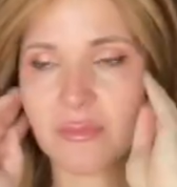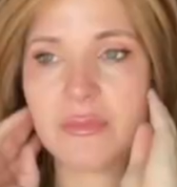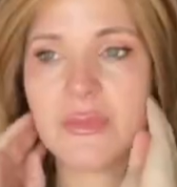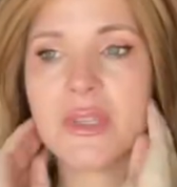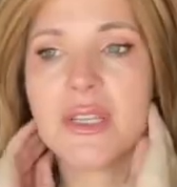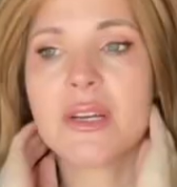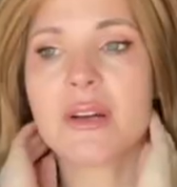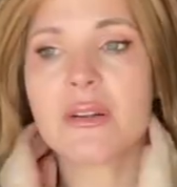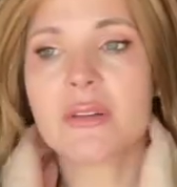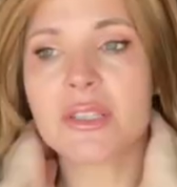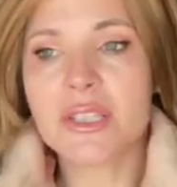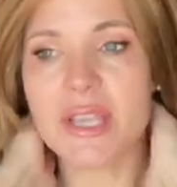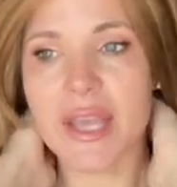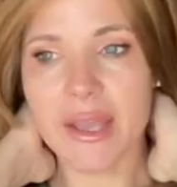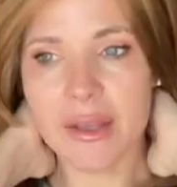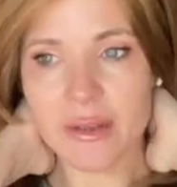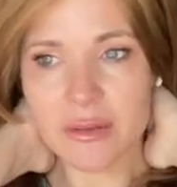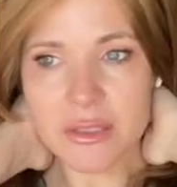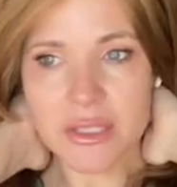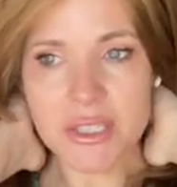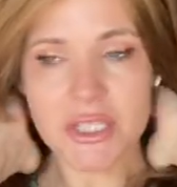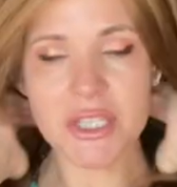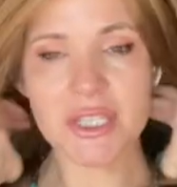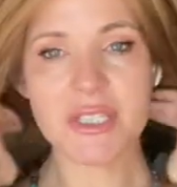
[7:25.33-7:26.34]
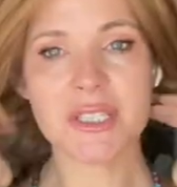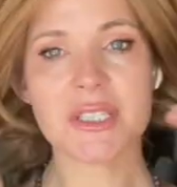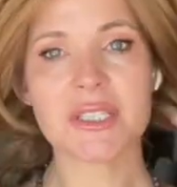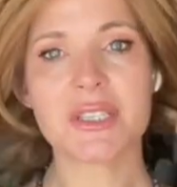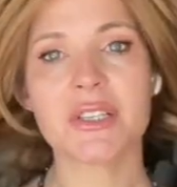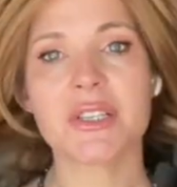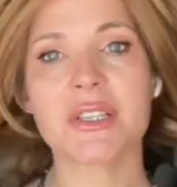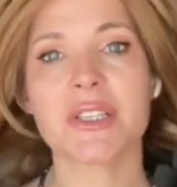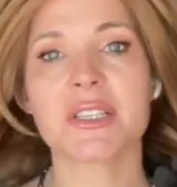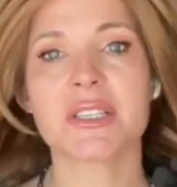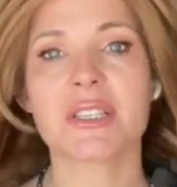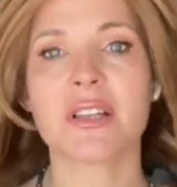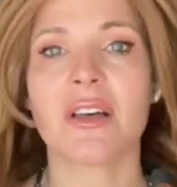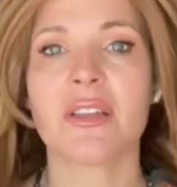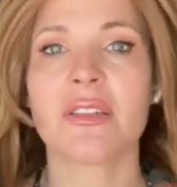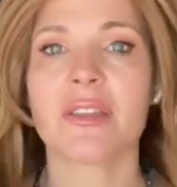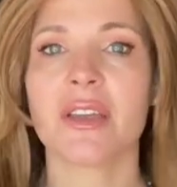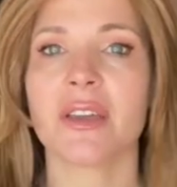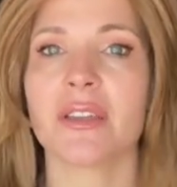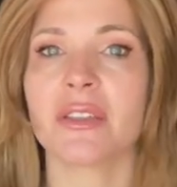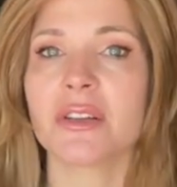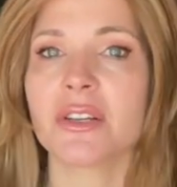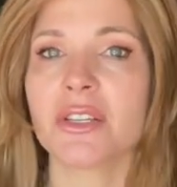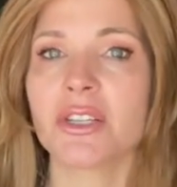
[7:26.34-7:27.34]
you know, tangles just as good as all the
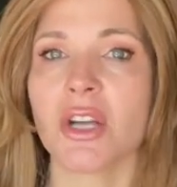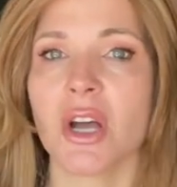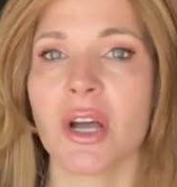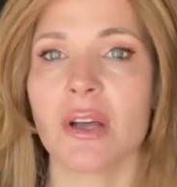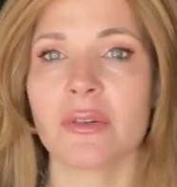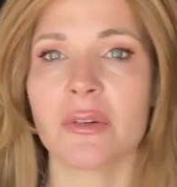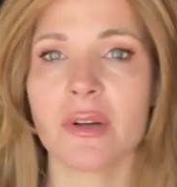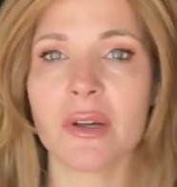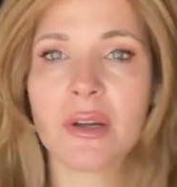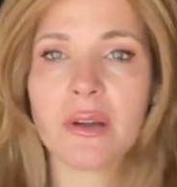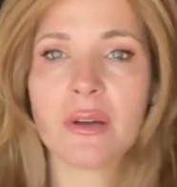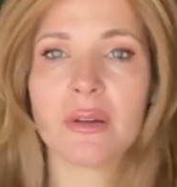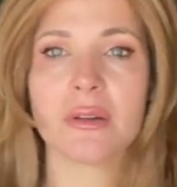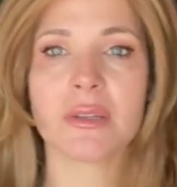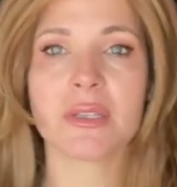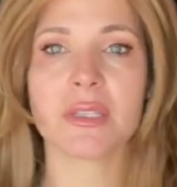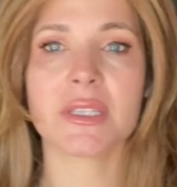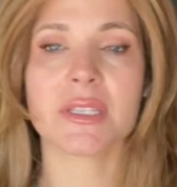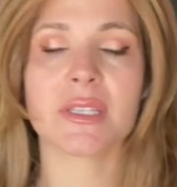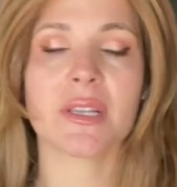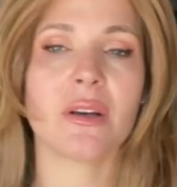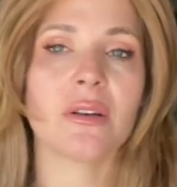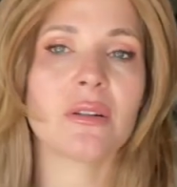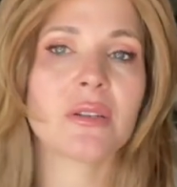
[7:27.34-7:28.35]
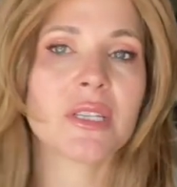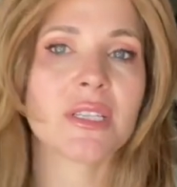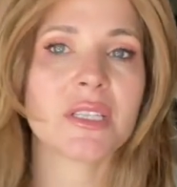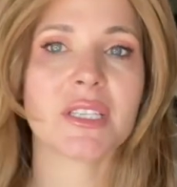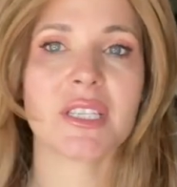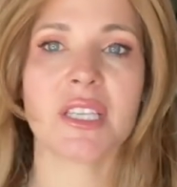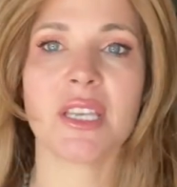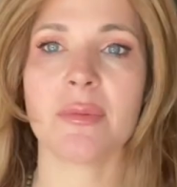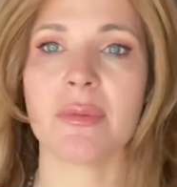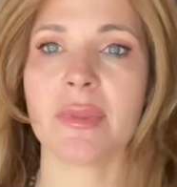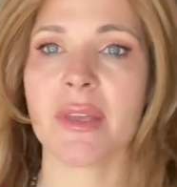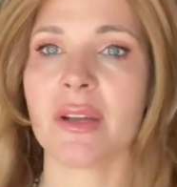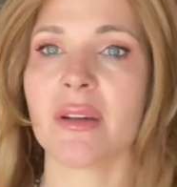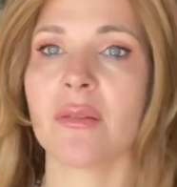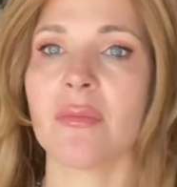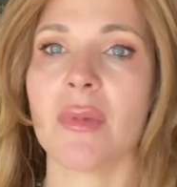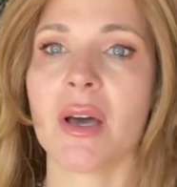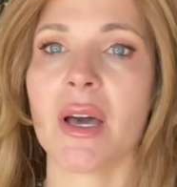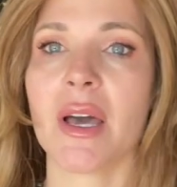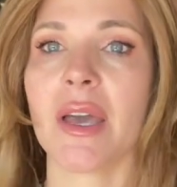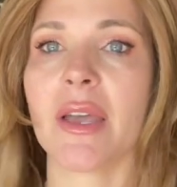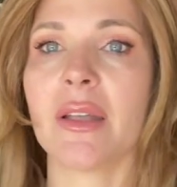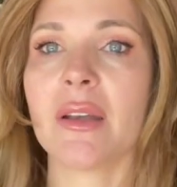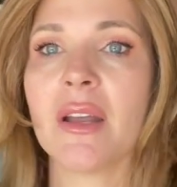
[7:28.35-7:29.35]
other Jon Renaus. So just keep that in
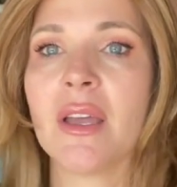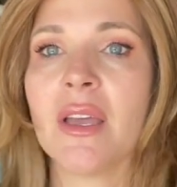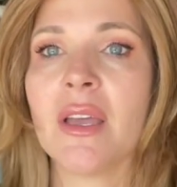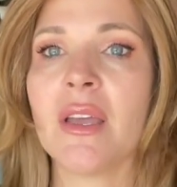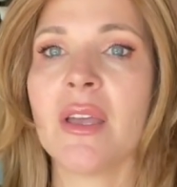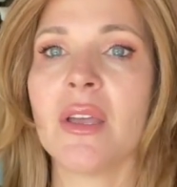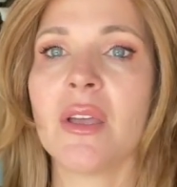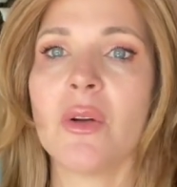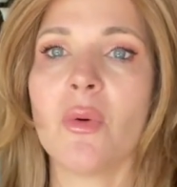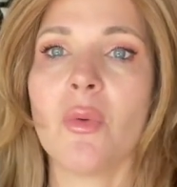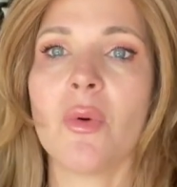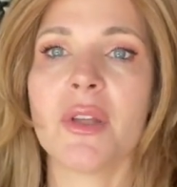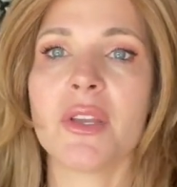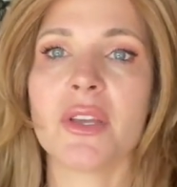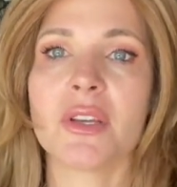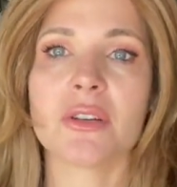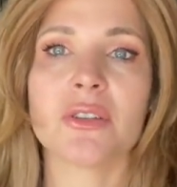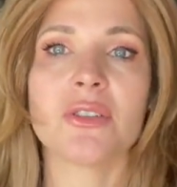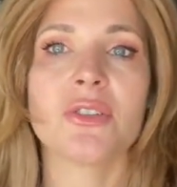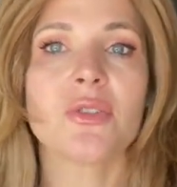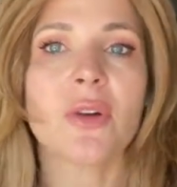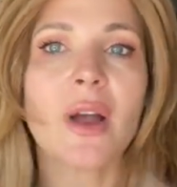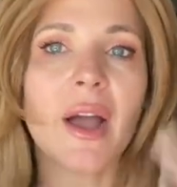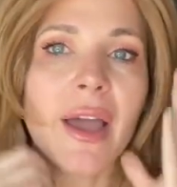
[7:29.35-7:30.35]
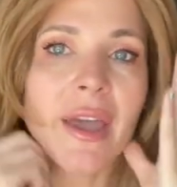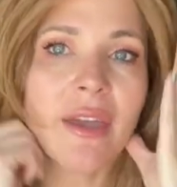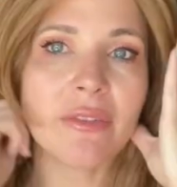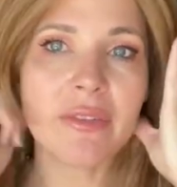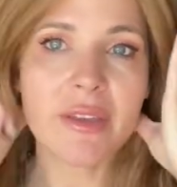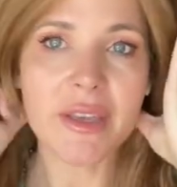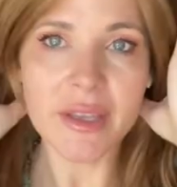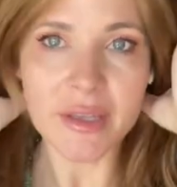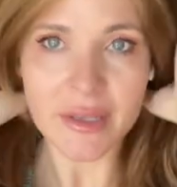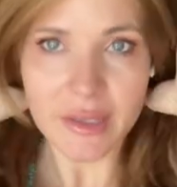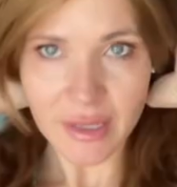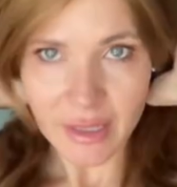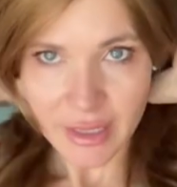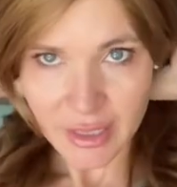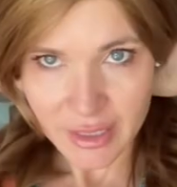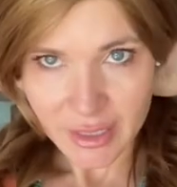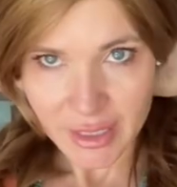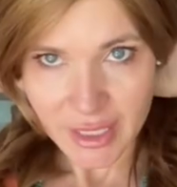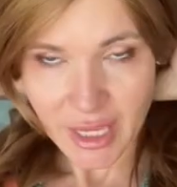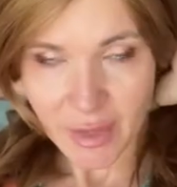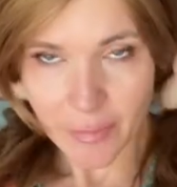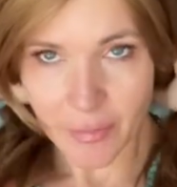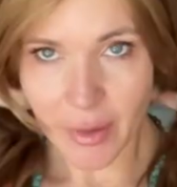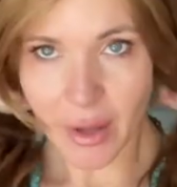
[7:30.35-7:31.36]
mind. When you're driving,
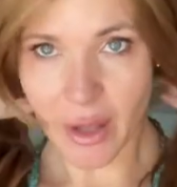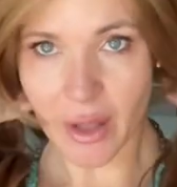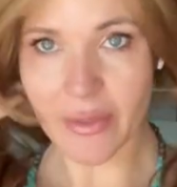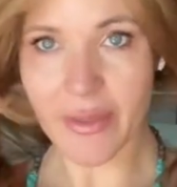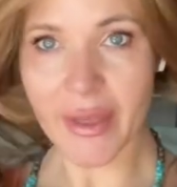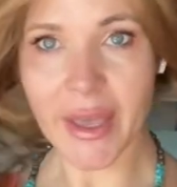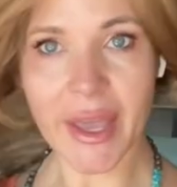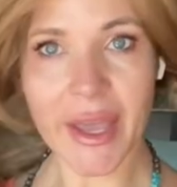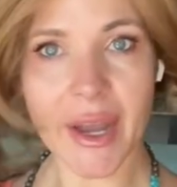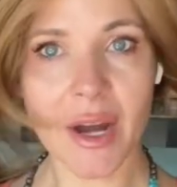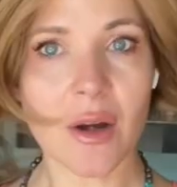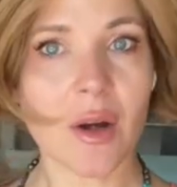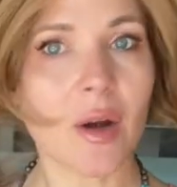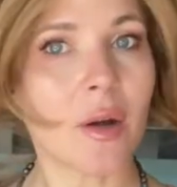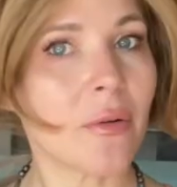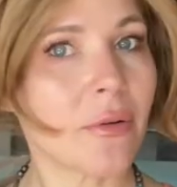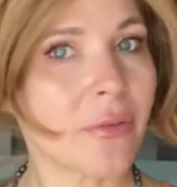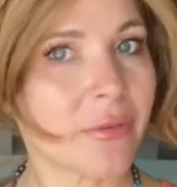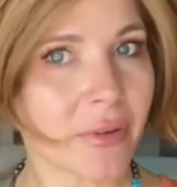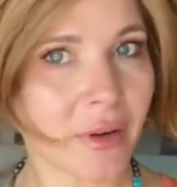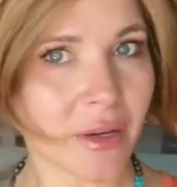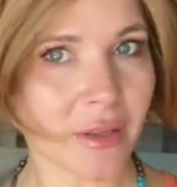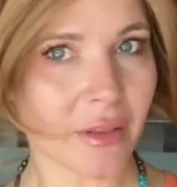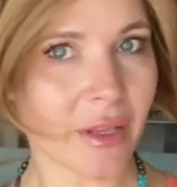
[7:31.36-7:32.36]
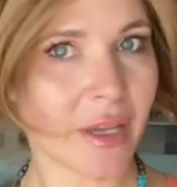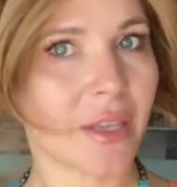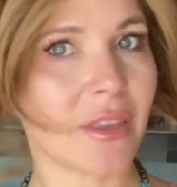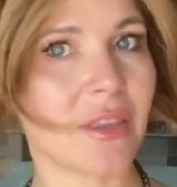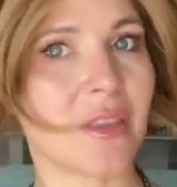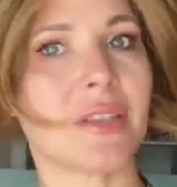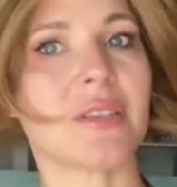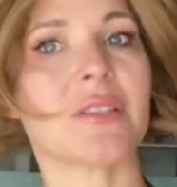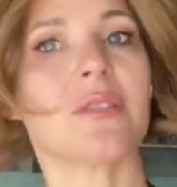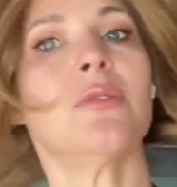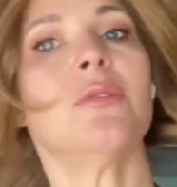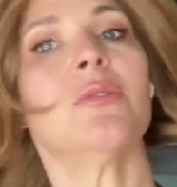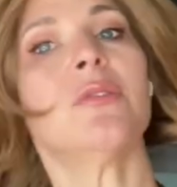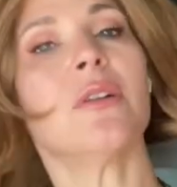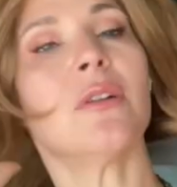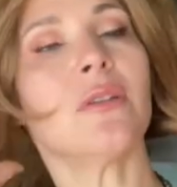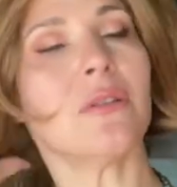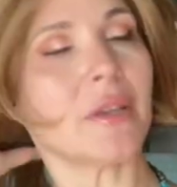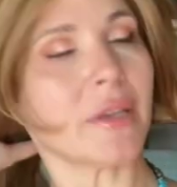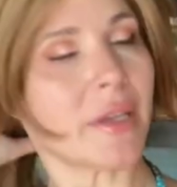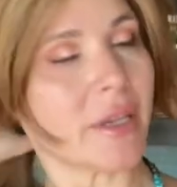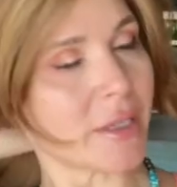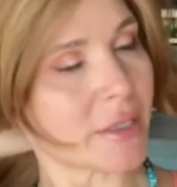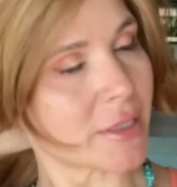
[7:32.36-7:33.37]
keep all the hair up front like this. Ooh, don't
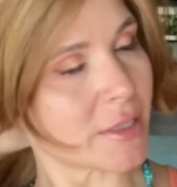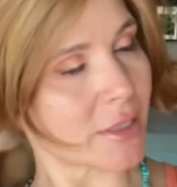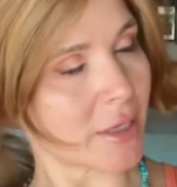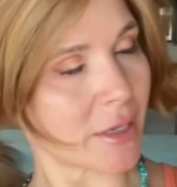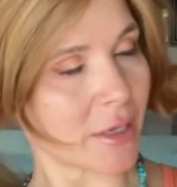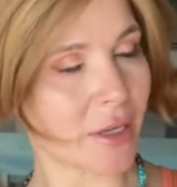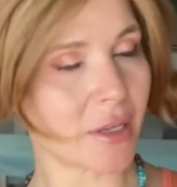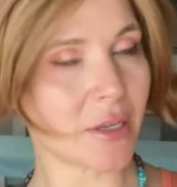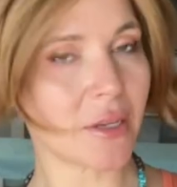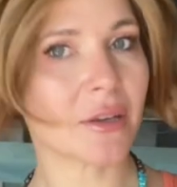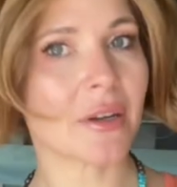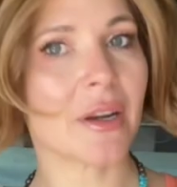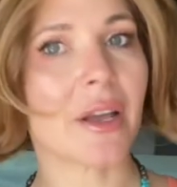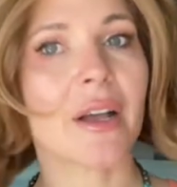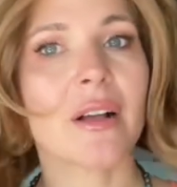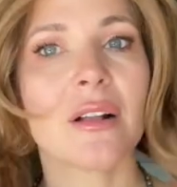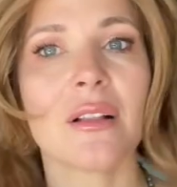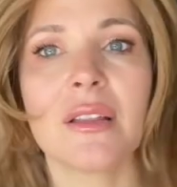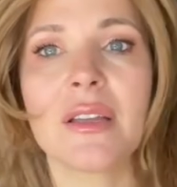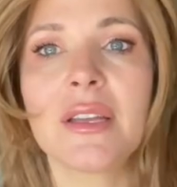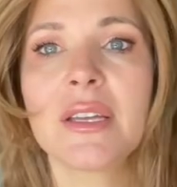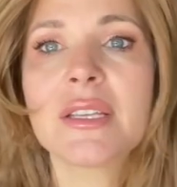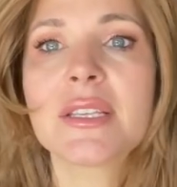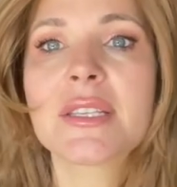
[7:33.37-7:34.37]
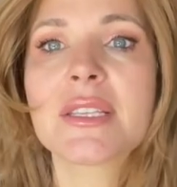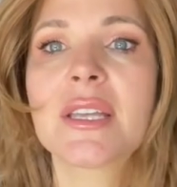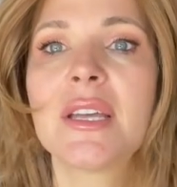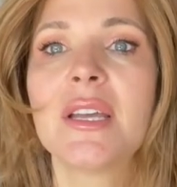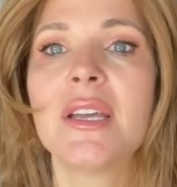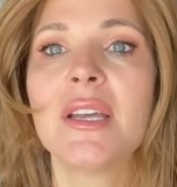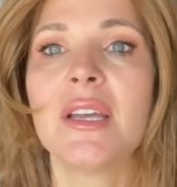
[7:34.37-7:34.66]
let it stuck in your necklace.